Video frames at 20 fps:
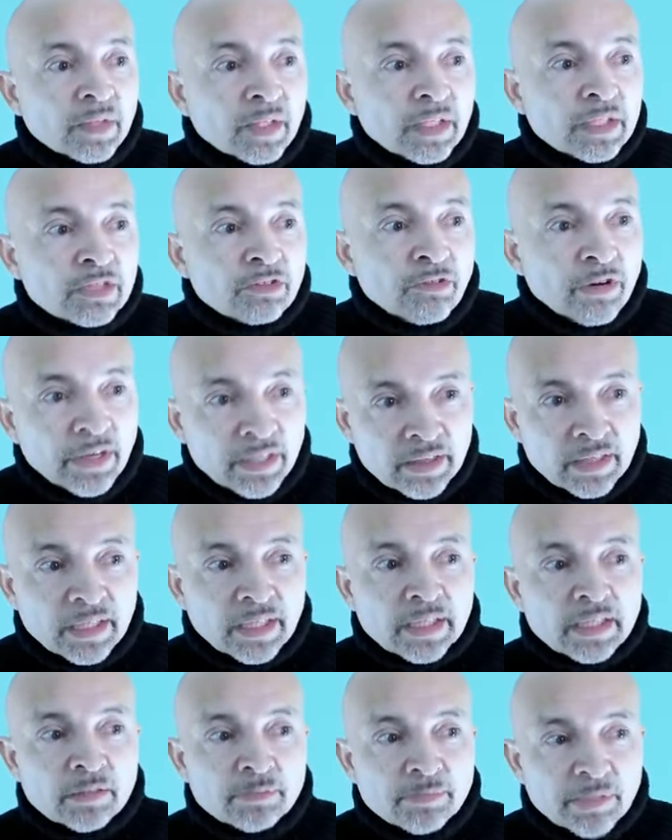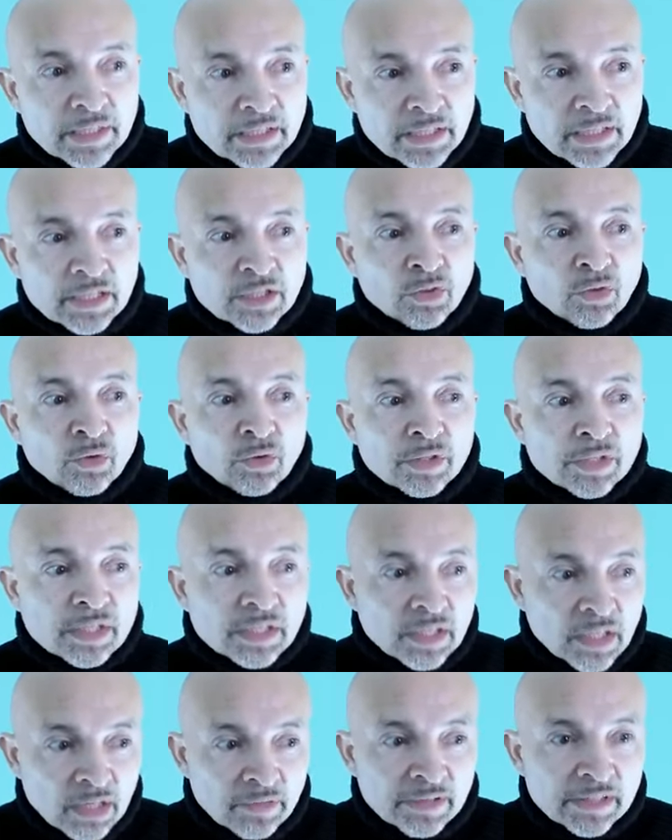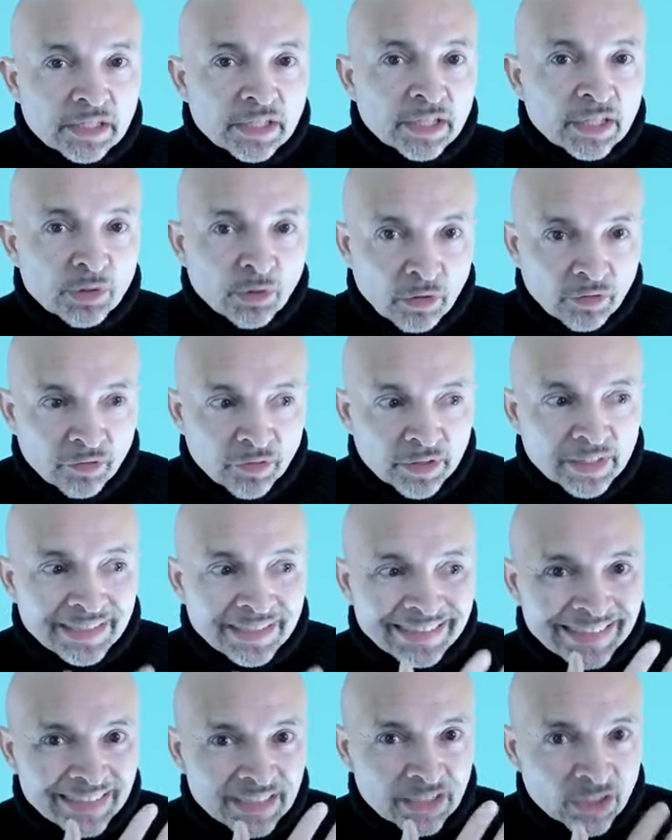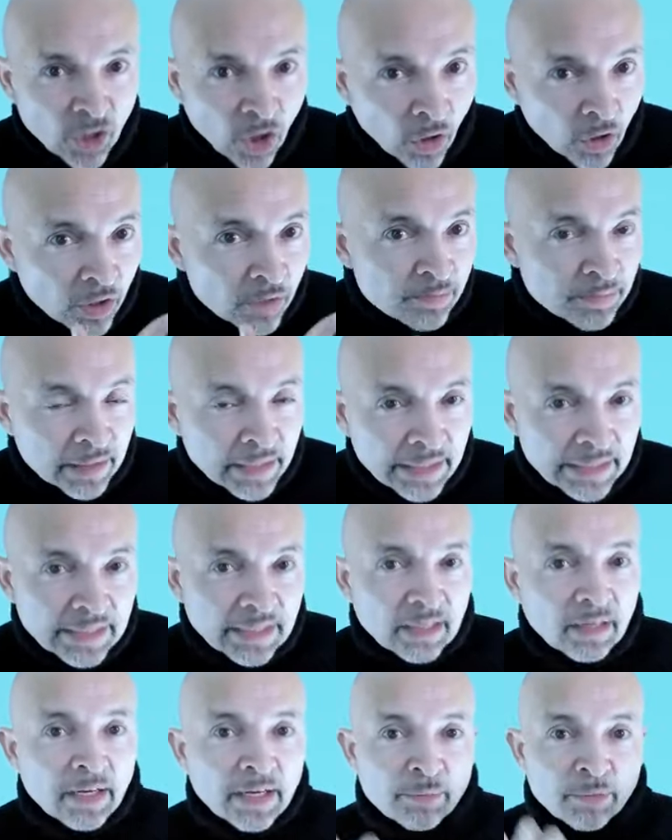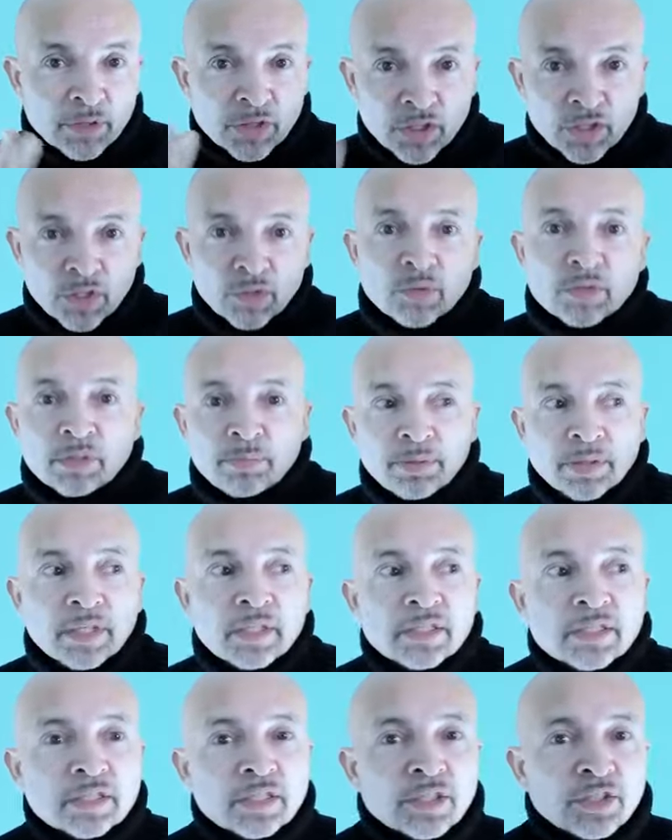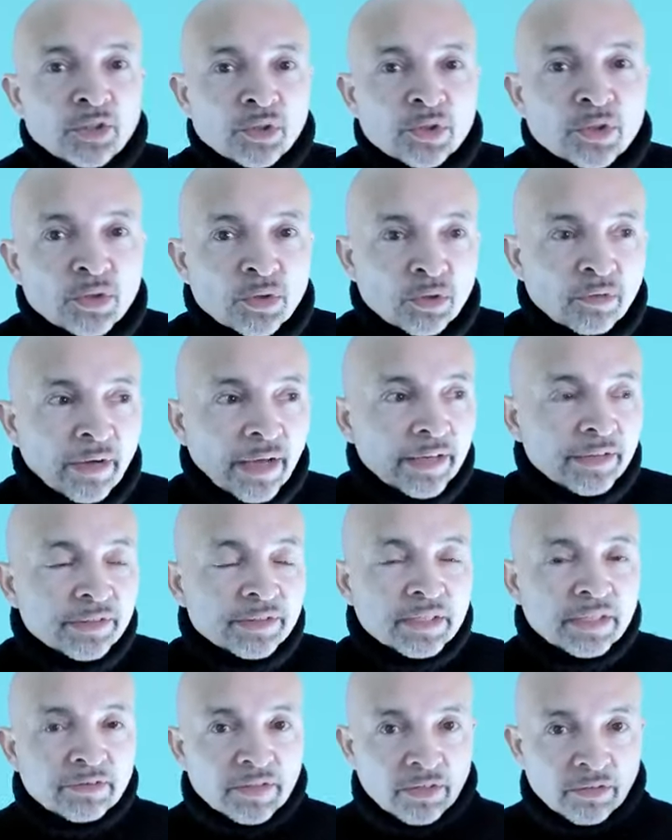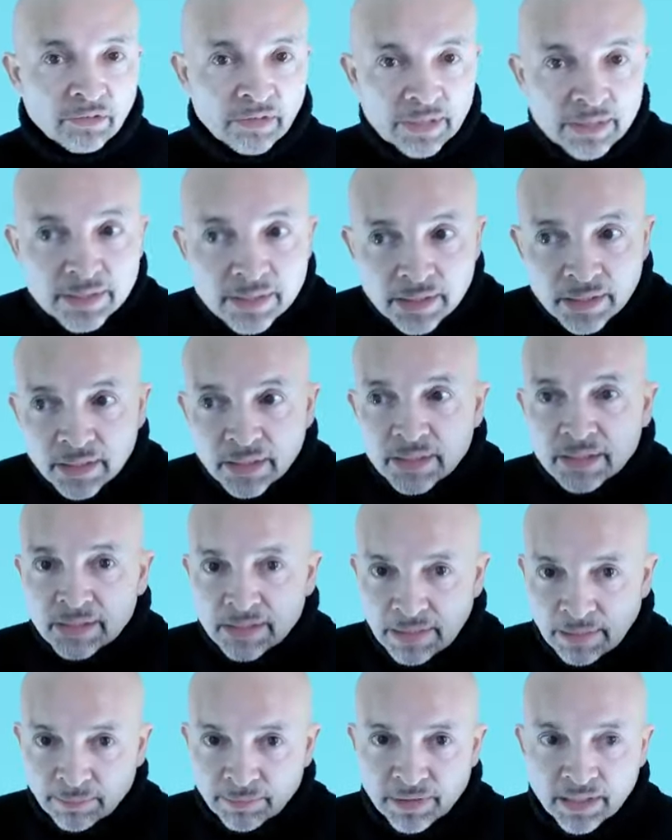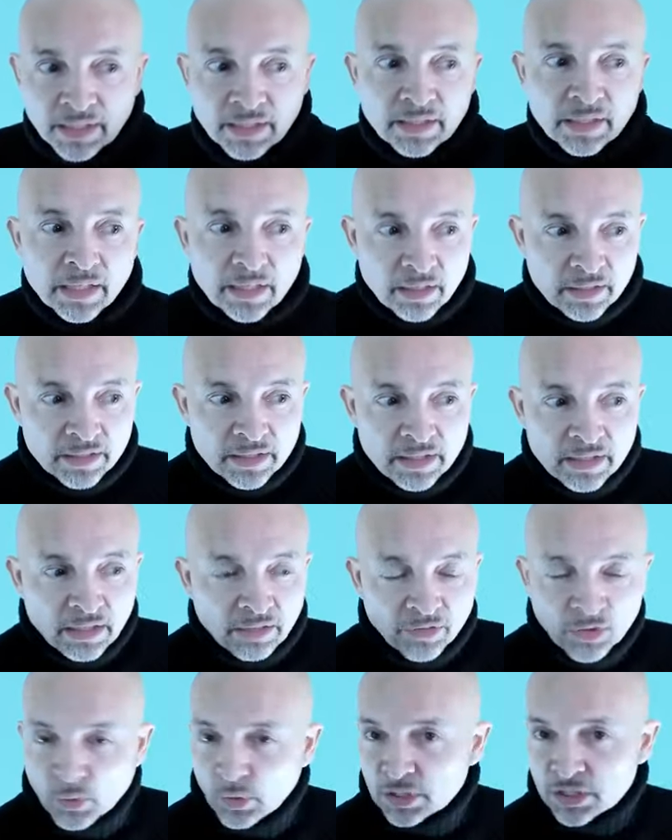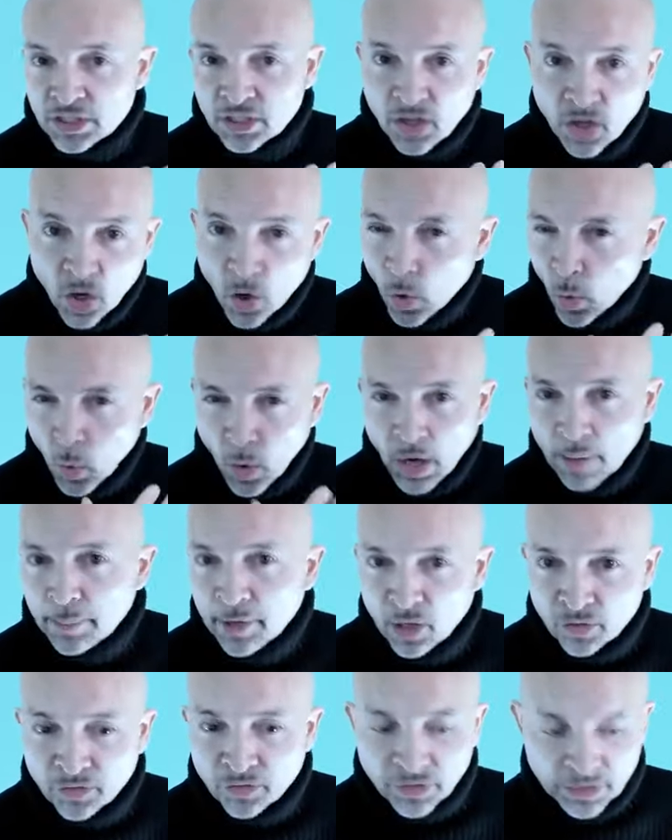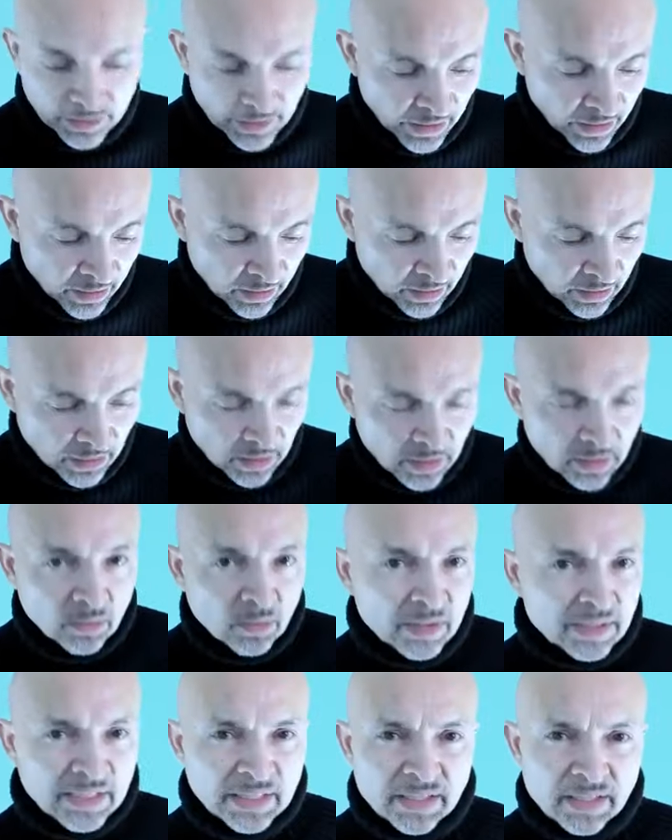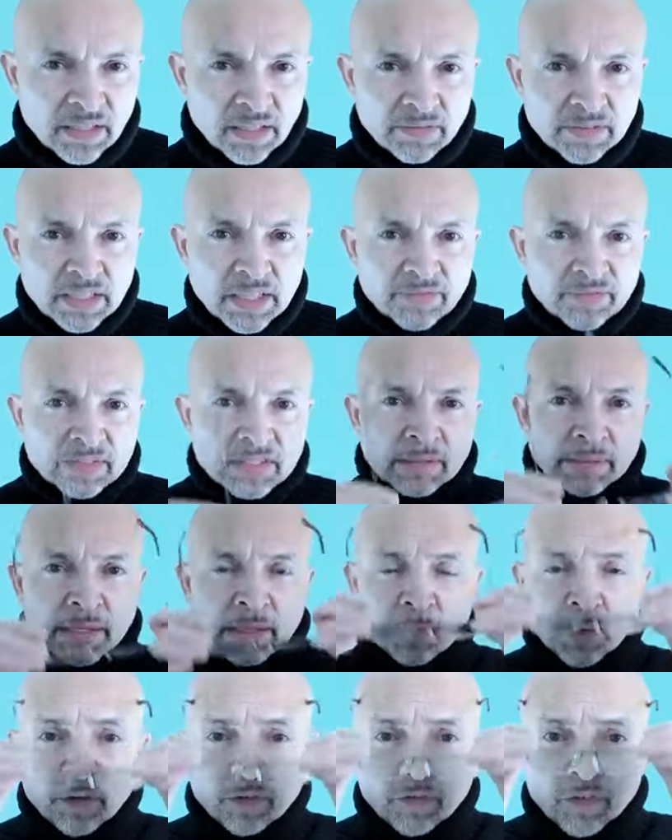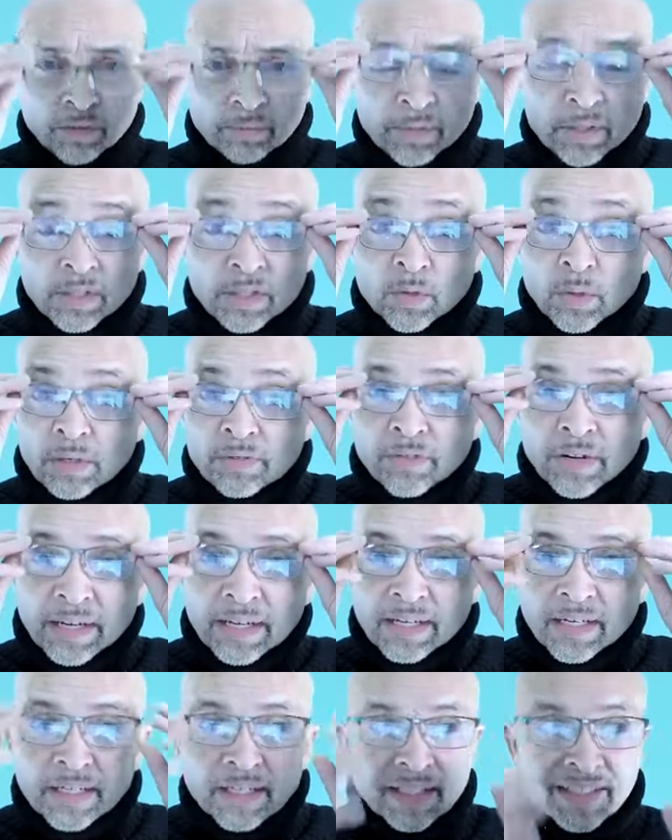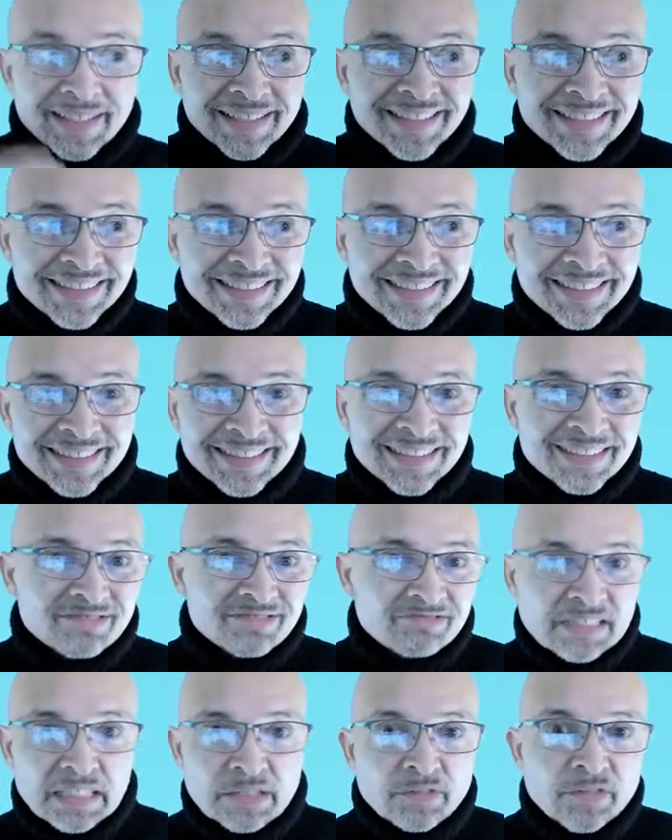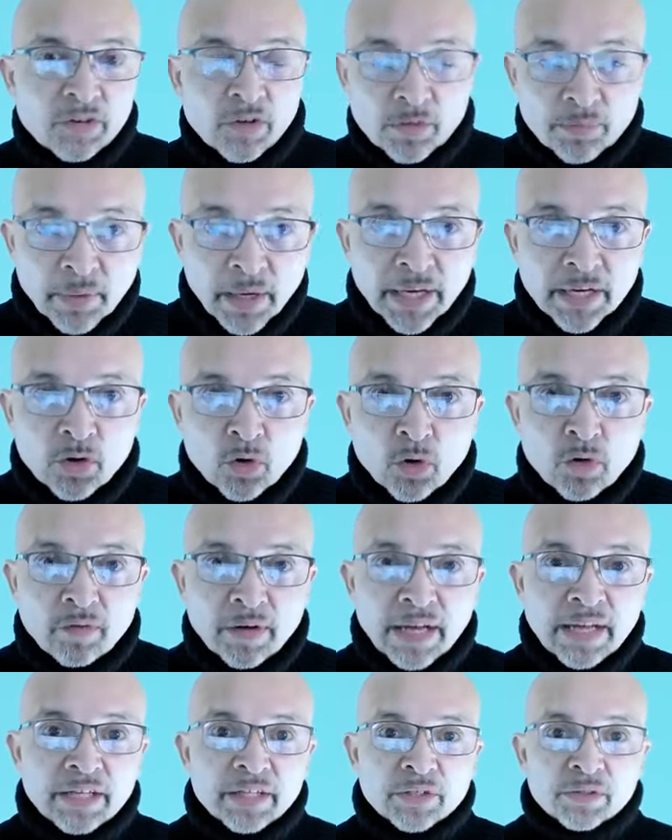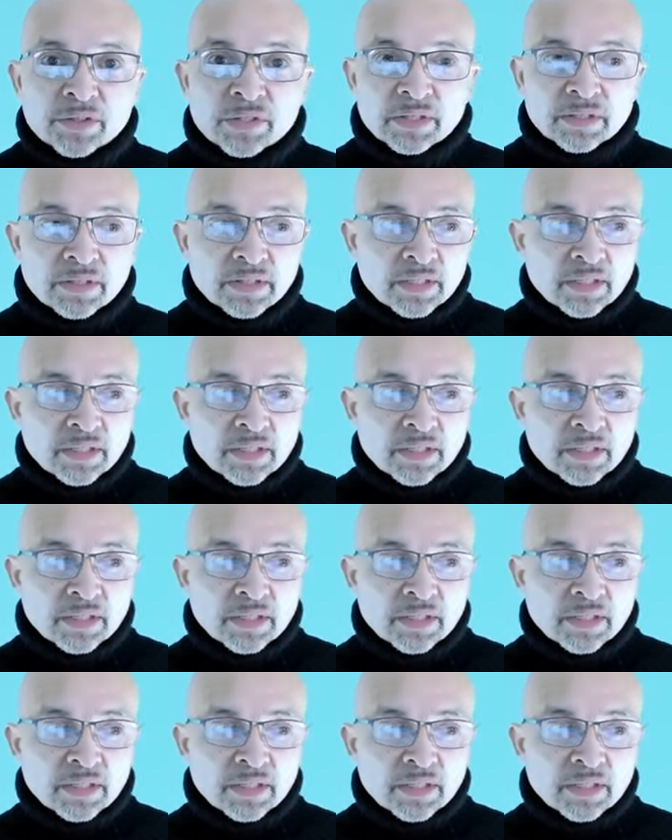Is there anything in the business or the service that you offer that does not completely align with you as a person and your core values? And if there is something, and ask yourself the question, why am I offering that? why is that service even something I'm offering? Because quite frankly, it doesn't really fit with my core values.